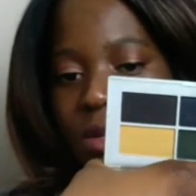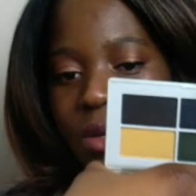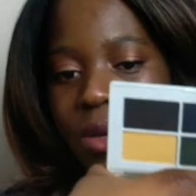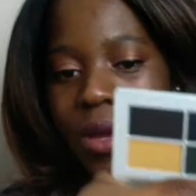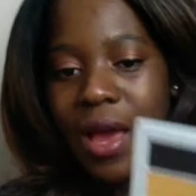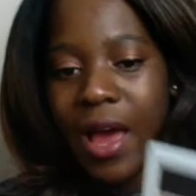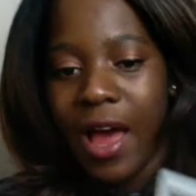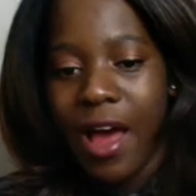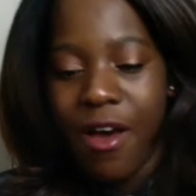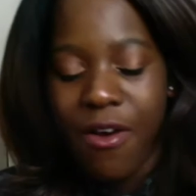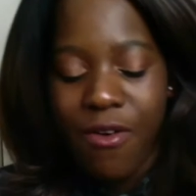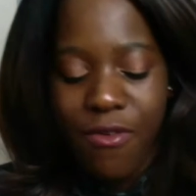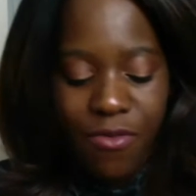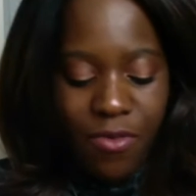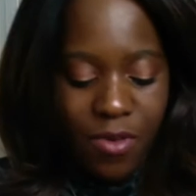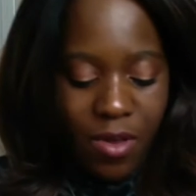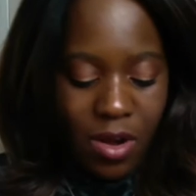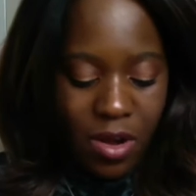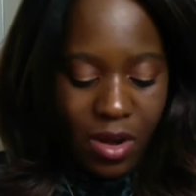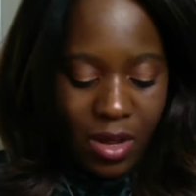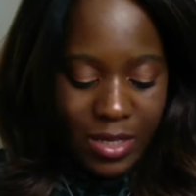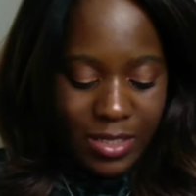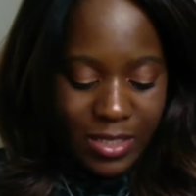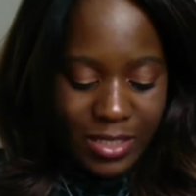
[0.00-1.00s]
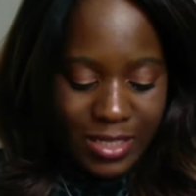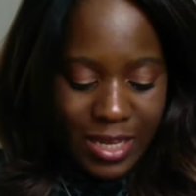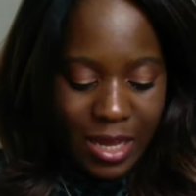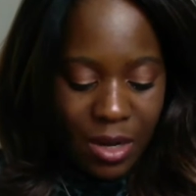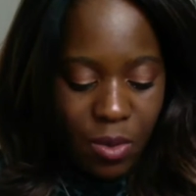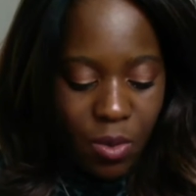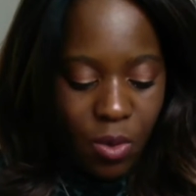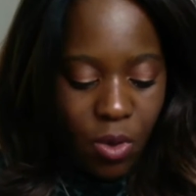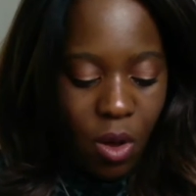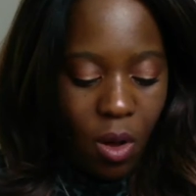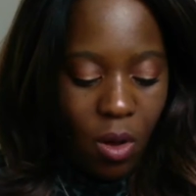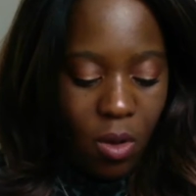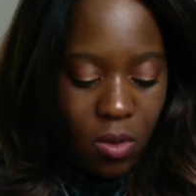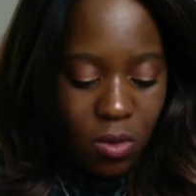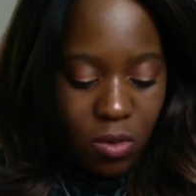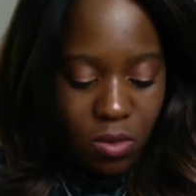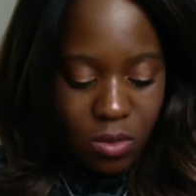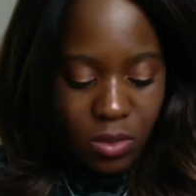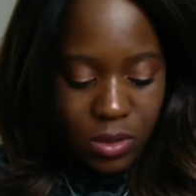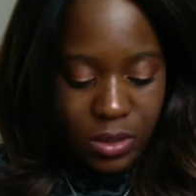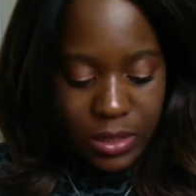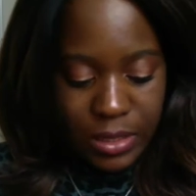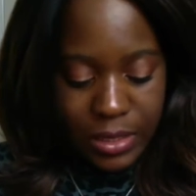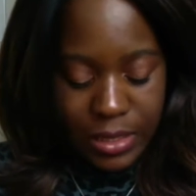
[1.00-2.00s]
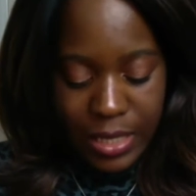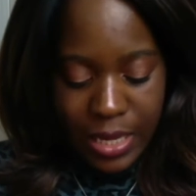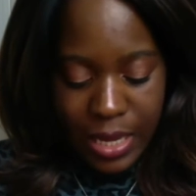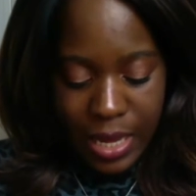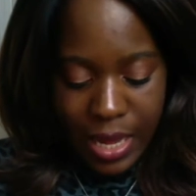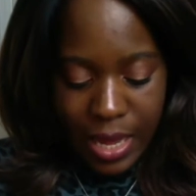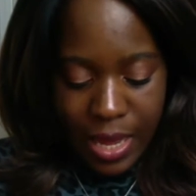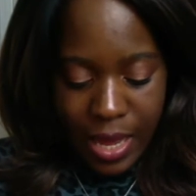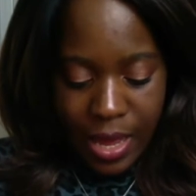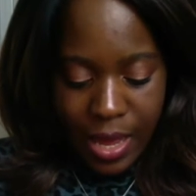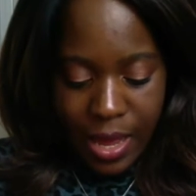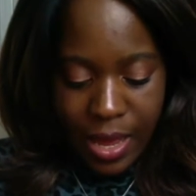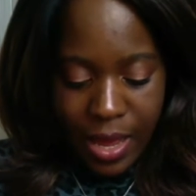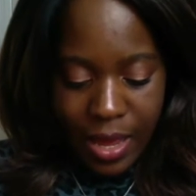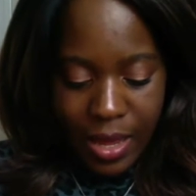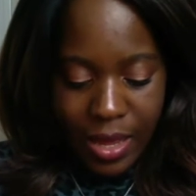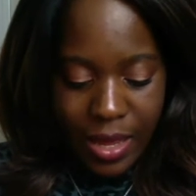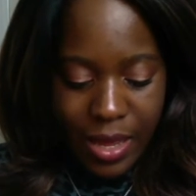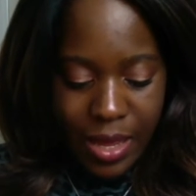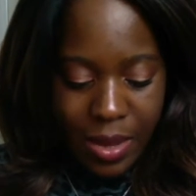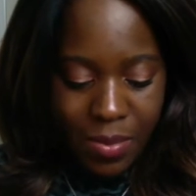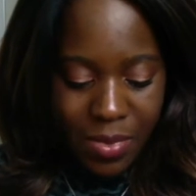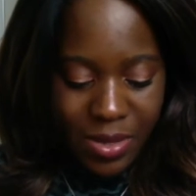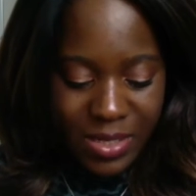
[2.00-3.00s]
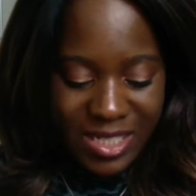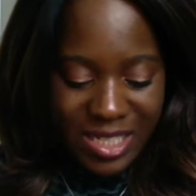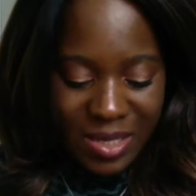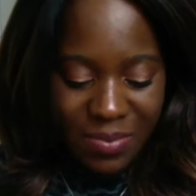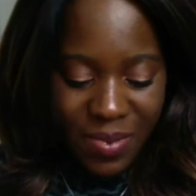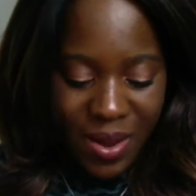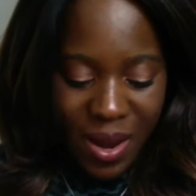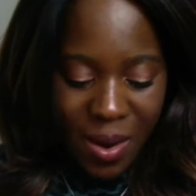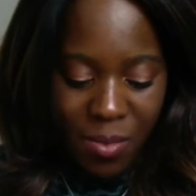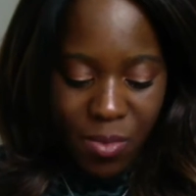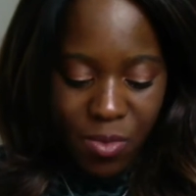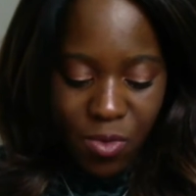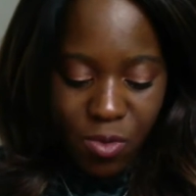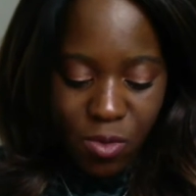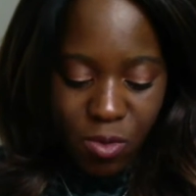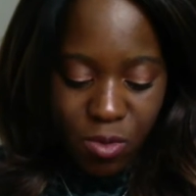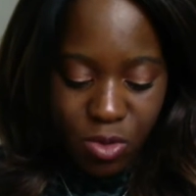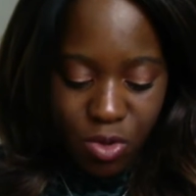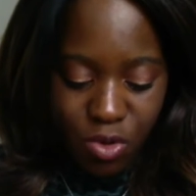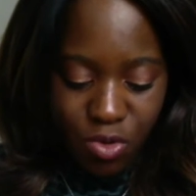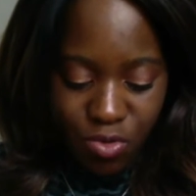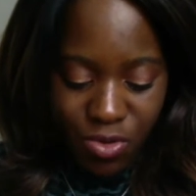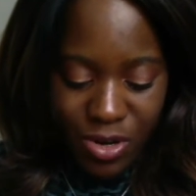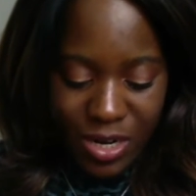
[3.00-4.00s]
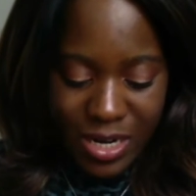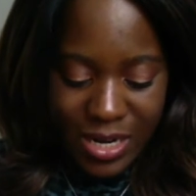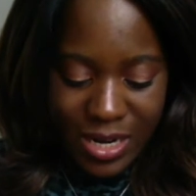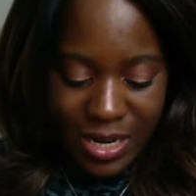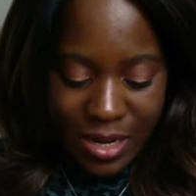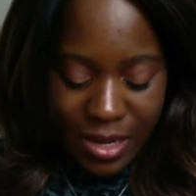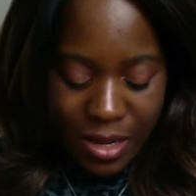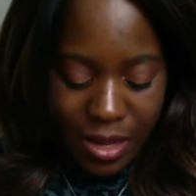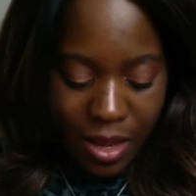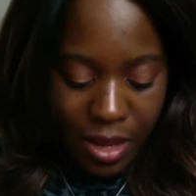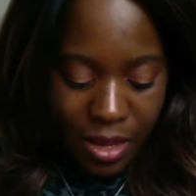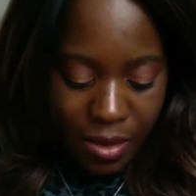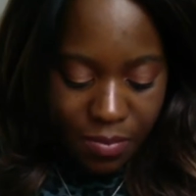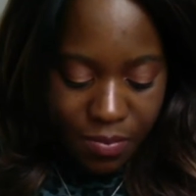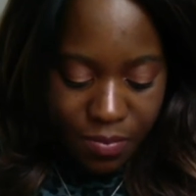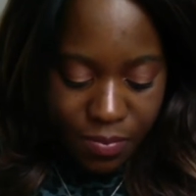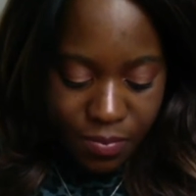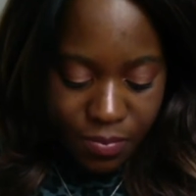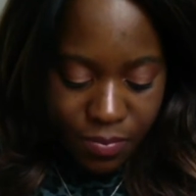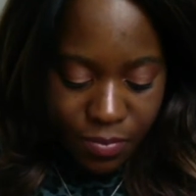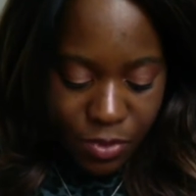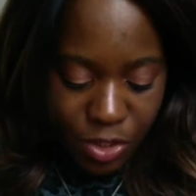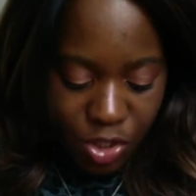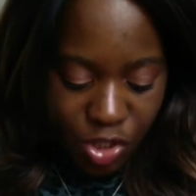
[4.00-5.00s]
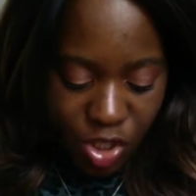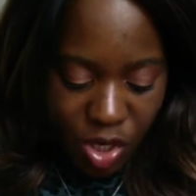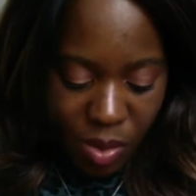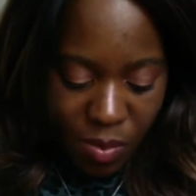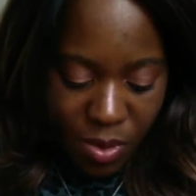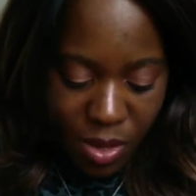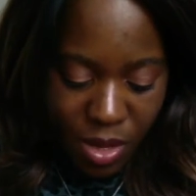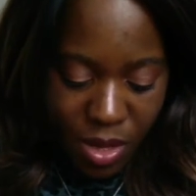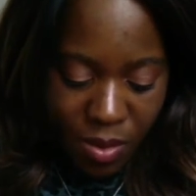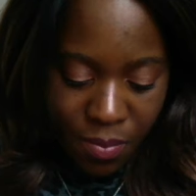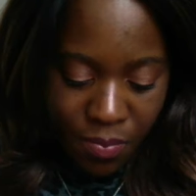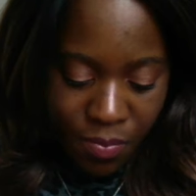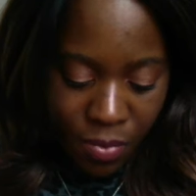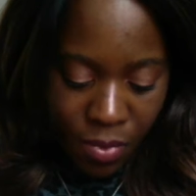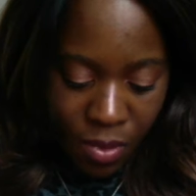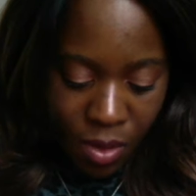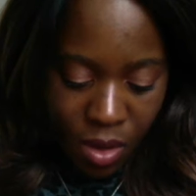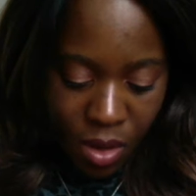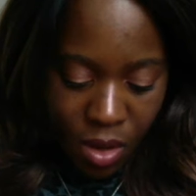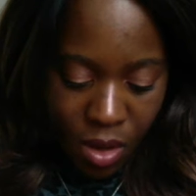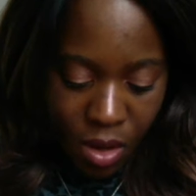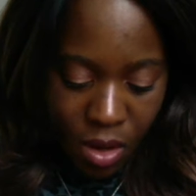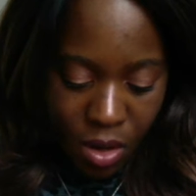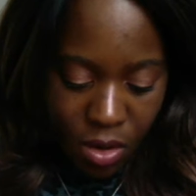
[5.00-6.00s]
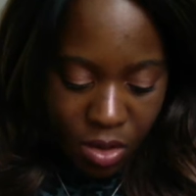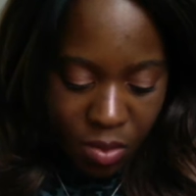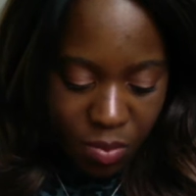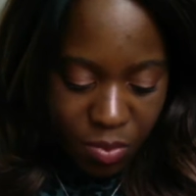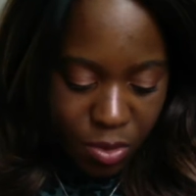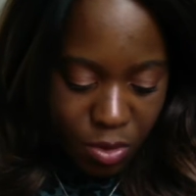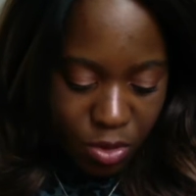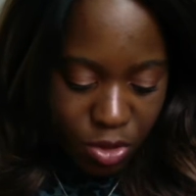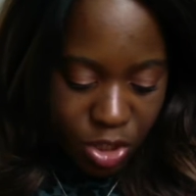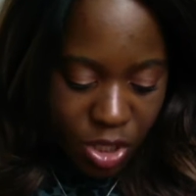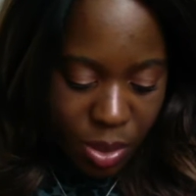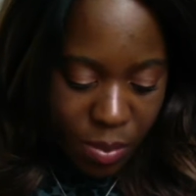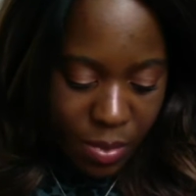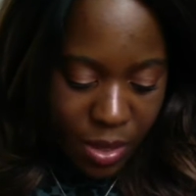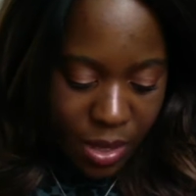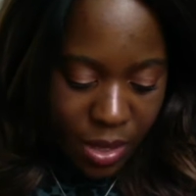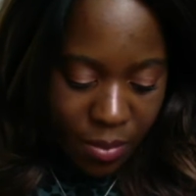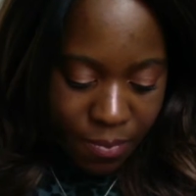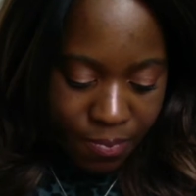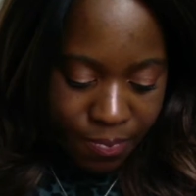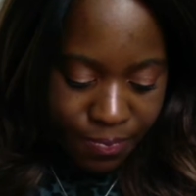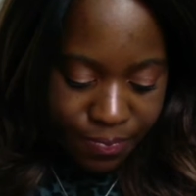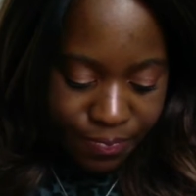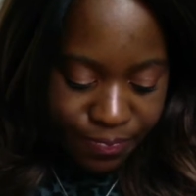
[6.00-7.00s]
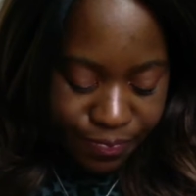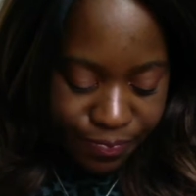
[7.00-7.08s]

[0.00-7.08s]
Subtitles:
you have a nice yellow gold, a deep emerald green shimmer, another blue shimmer,